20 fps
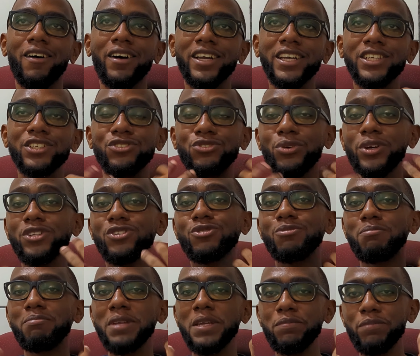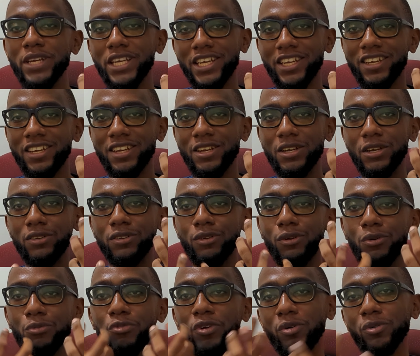it's going to mimic
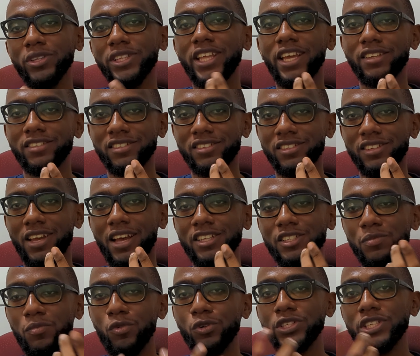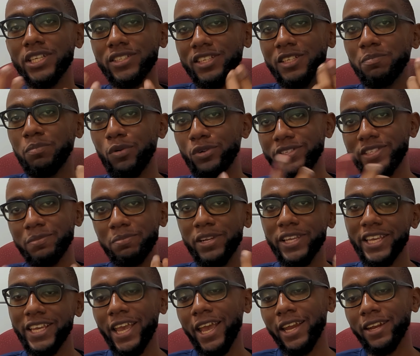the real test as much as it
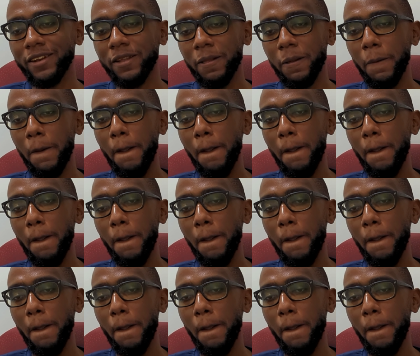possibly can.